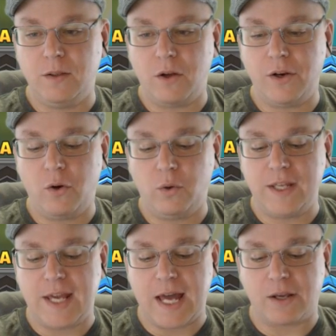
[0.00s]

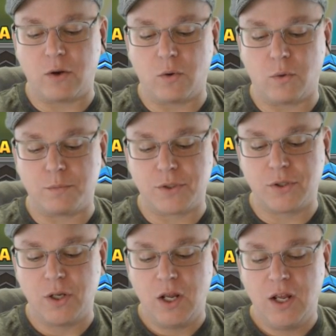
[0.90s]
Unholy
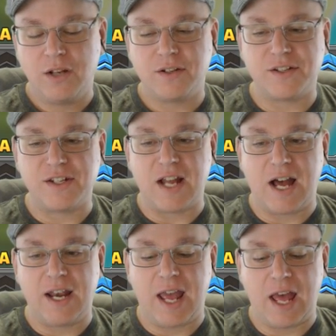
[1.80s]
Catacombs does
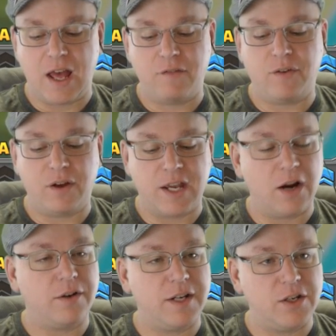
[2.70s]
not have a
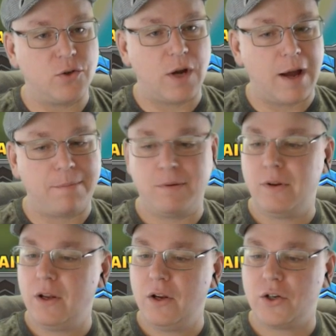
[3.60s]
guaranteed drop.
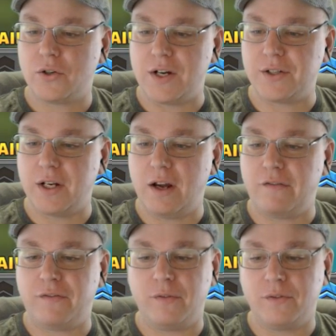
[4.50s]
Strangely
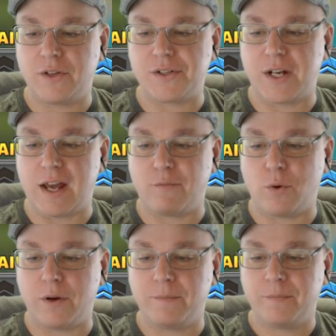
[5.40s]
enough, doesn't have
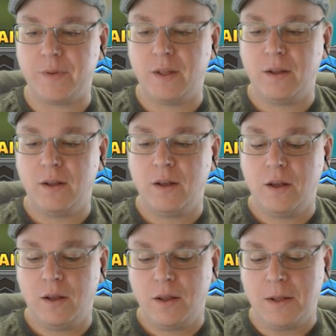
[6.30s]
one.
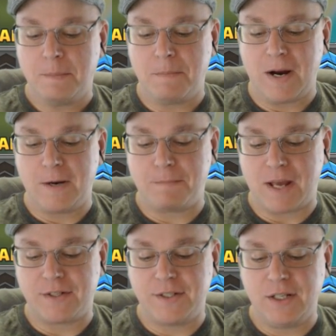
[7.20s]
Buried
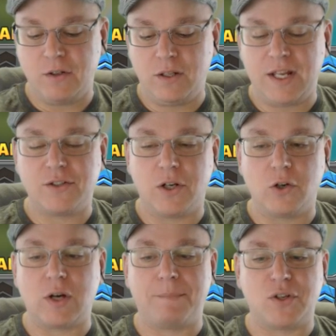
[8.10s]
Bastille is
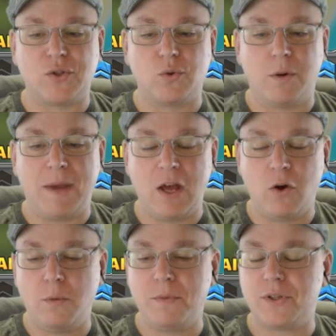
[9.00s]
going to drop the Storm
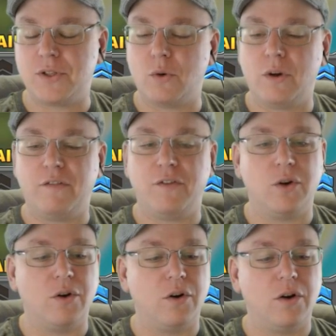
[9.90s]
Helm, so if
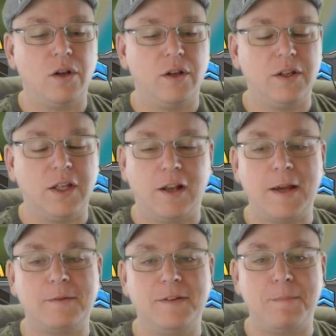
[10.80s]
you
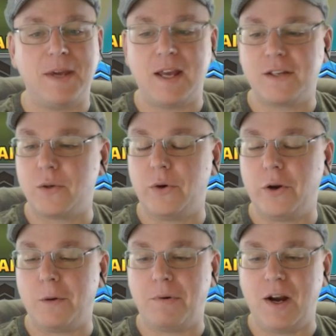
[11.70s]
like DPSing on
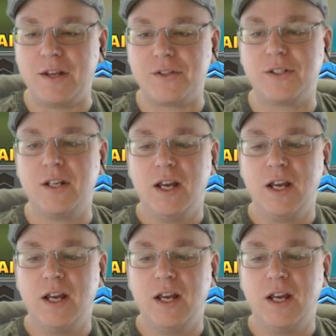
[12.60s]
your Apprentice